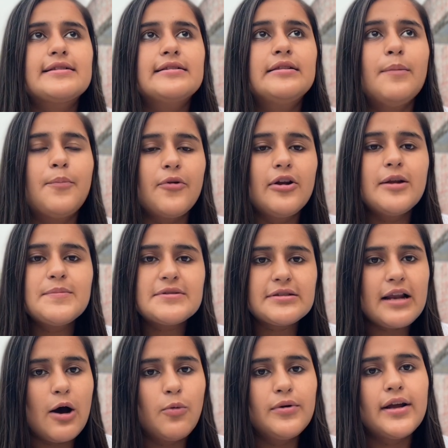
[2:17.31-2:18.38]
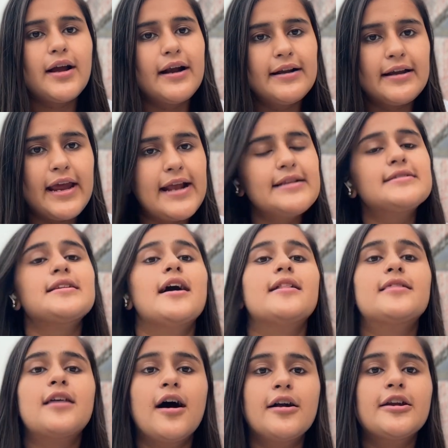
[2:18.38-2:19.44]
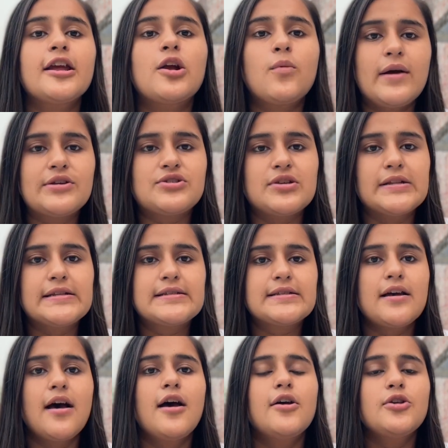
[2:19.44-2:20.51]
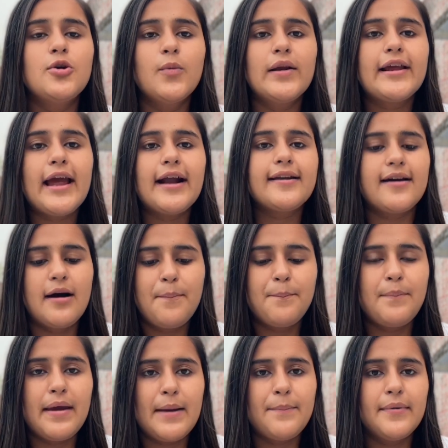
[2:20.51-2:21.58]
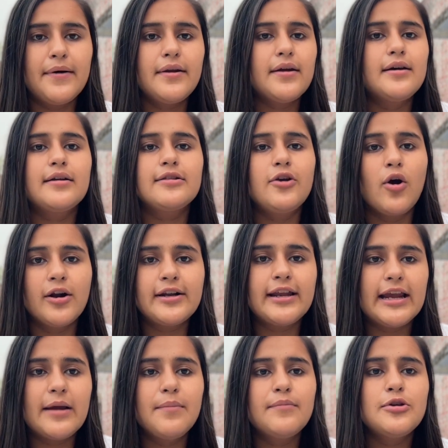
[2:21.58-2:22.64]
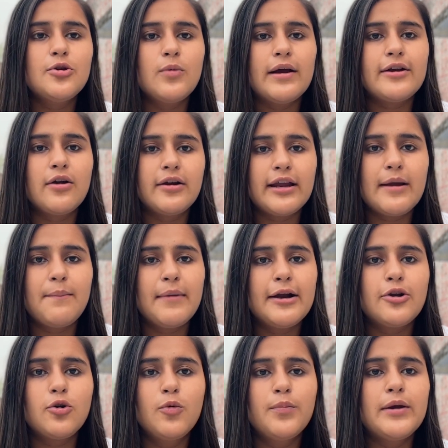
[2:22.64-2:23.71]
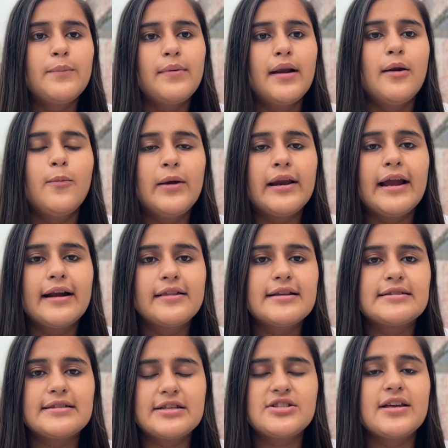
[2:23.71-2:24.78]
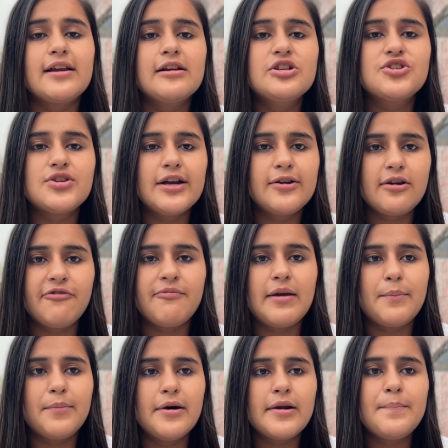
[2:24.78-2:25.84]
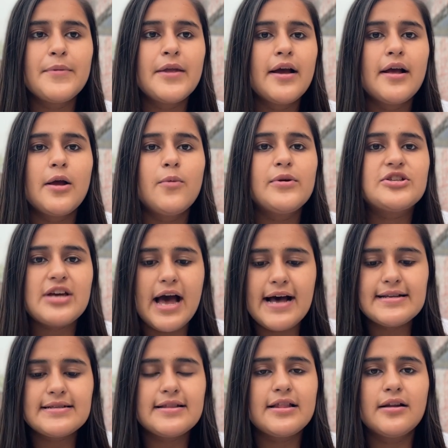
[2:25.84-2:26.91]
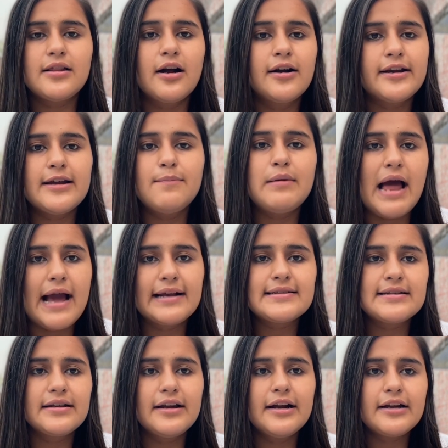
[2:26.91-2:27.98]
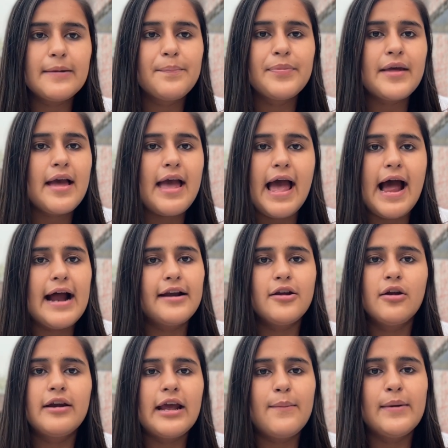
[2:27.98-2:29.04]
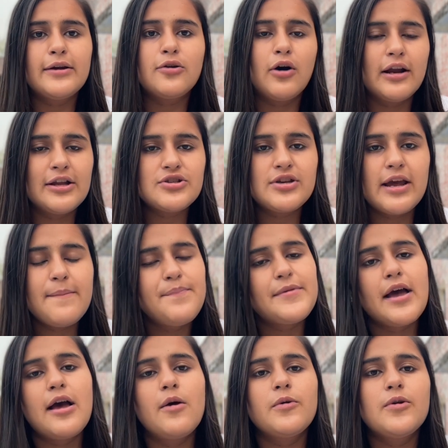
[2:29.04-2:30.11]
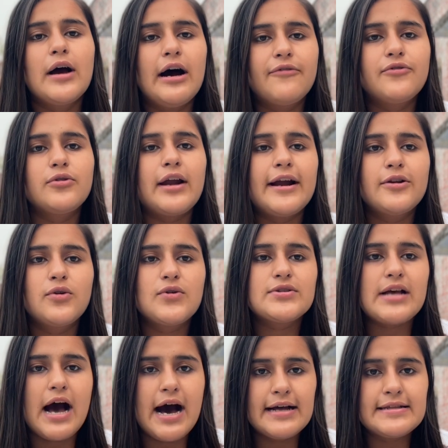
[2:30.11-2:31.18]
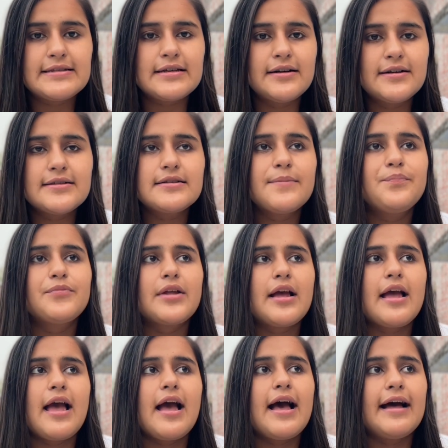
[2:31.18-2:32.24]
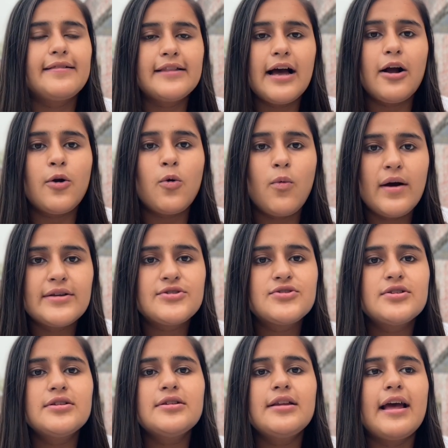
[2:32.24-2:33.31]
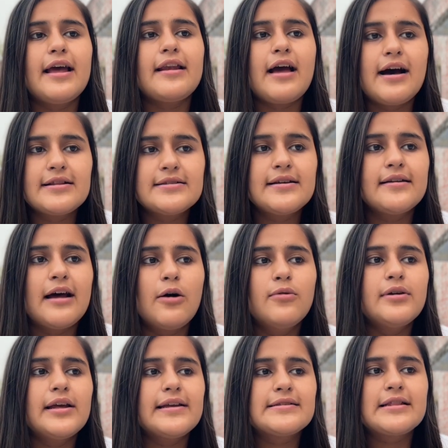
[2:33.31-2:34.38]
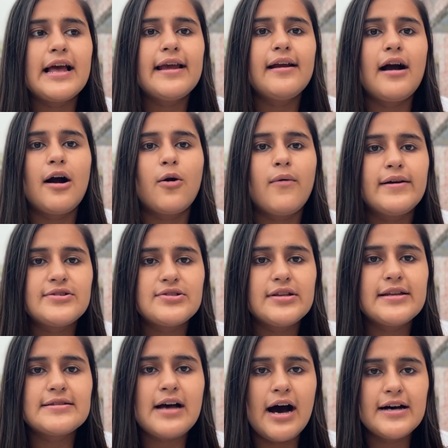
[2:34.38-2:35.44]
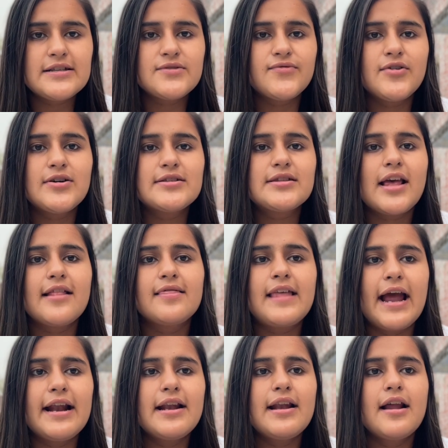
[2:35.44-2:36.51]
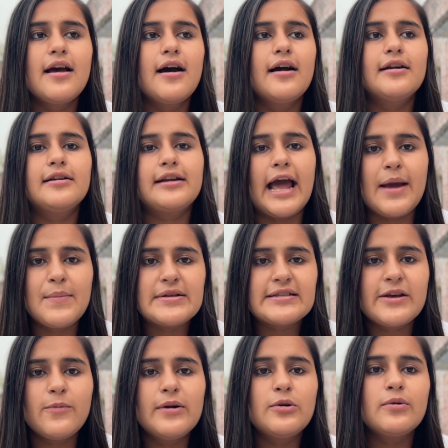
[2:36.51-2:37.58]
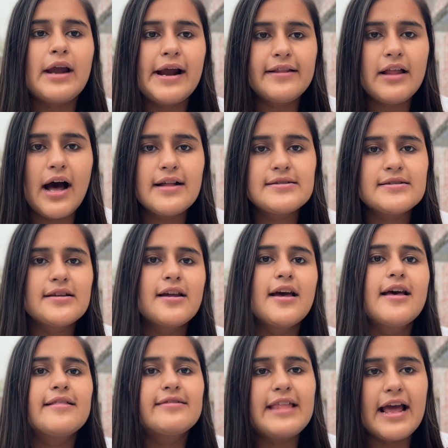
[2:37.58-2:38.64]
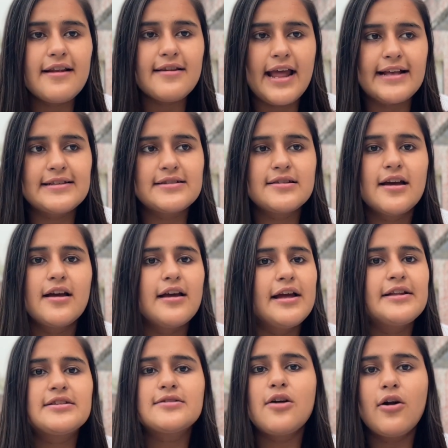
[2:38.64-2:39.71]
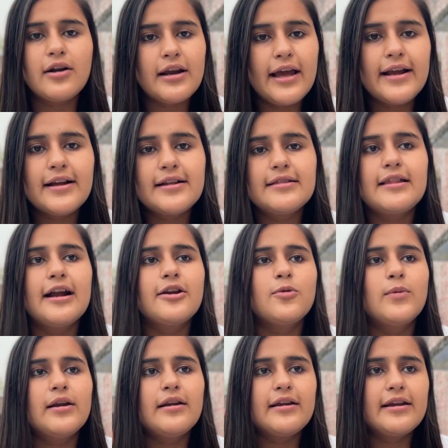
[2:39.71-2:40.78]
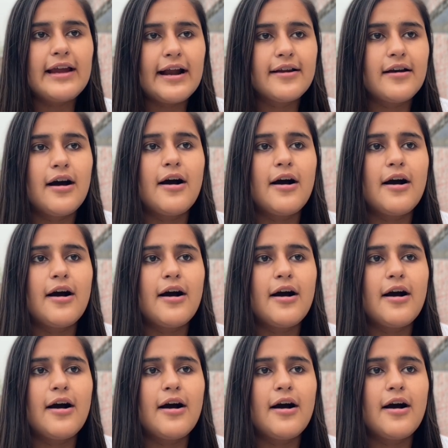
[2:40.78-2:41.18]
The prelims round contains 30 questions. You will get a paper, your team, you and your teammate, 2 people will get this single sheet of paper which has the 30 blanks in it and your name and college name. You have to write those answers, and the question and answer round is like a question is asked first, then time is given to write the answer, then next. It's not like that you will get